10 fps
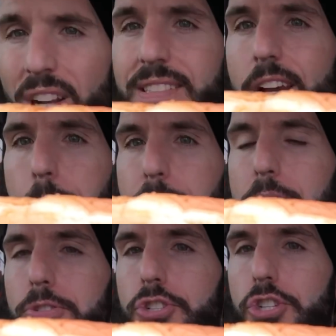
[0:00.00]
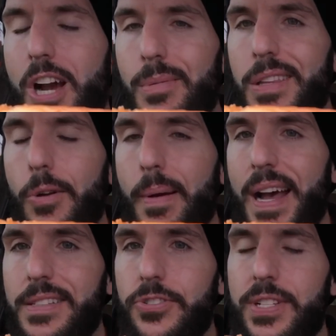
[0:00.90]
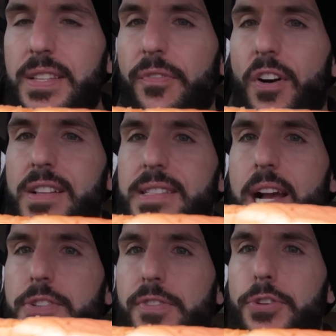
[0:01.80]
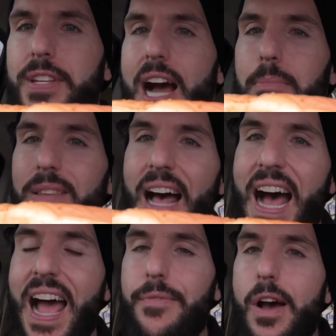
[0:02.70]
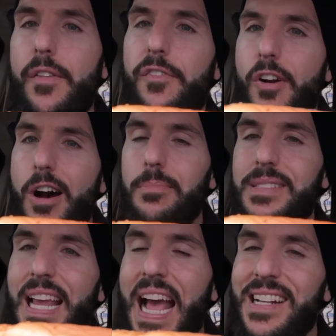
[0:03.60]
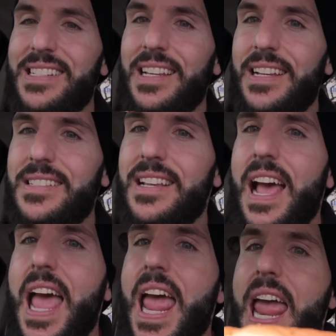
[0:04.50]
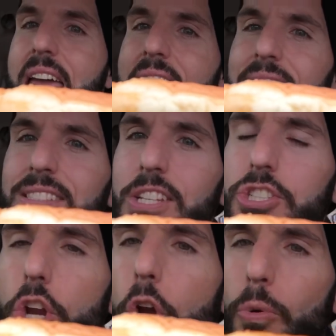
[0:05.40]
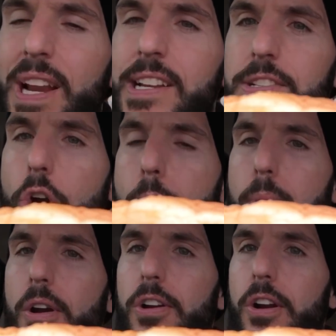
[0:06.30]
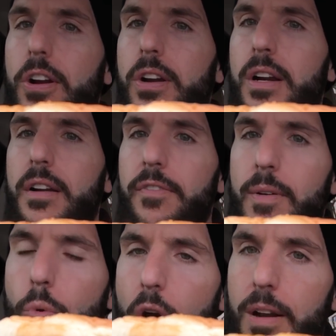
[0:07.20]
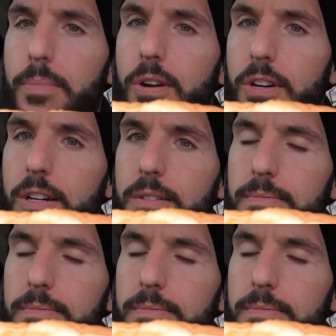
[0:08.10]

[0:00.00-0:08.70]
What's up, you chubby little bastards? It's Fun Size Review Time live from Texas. It's the chorizo burger from Whataburger.